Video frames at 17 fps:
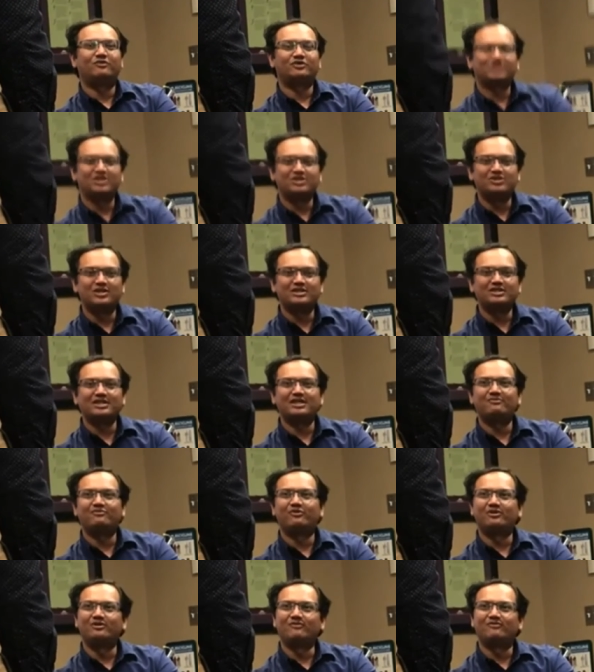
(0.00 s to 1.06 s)
for sensory exam,
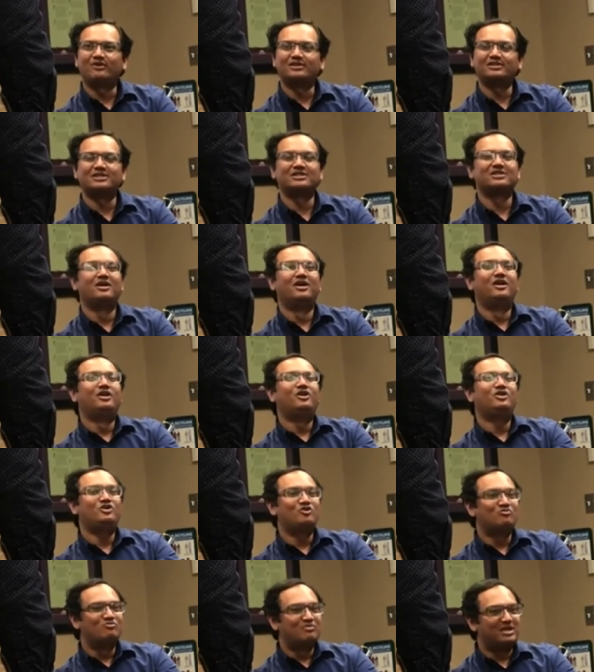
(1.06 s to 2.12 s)
for reflexes.
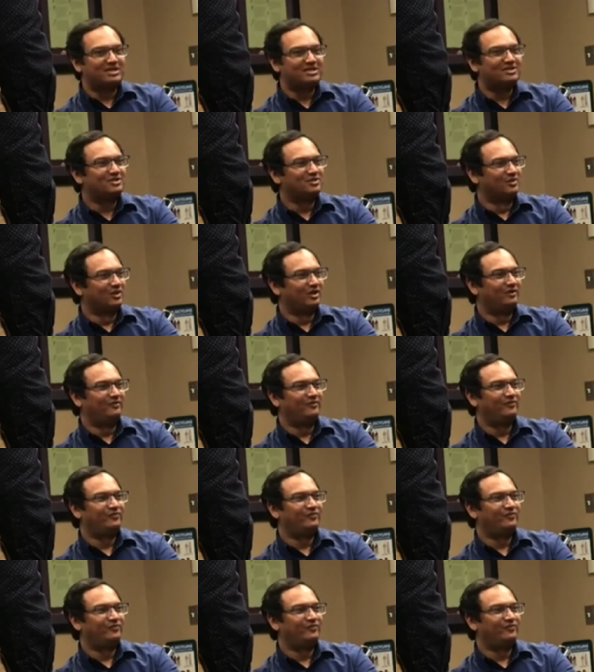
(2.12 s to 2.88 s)
you must do it.